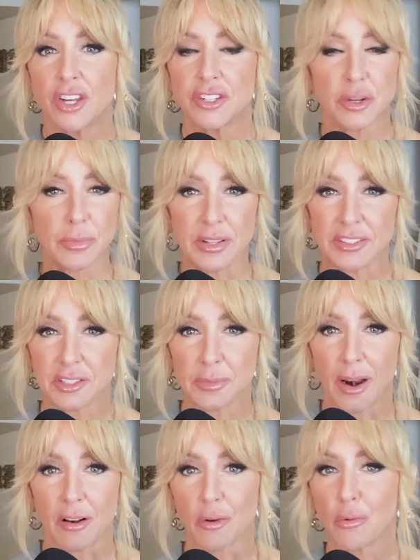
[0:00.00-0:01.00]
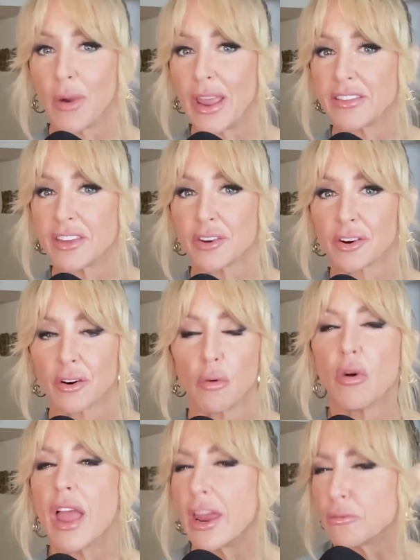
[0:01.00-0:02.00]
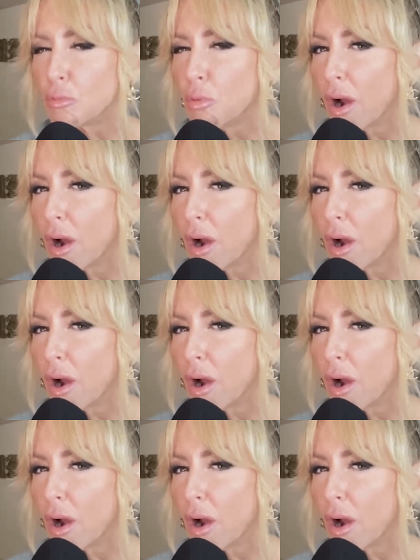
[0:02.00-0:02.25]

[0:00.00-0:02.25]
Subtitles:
to your business model, the way that you're and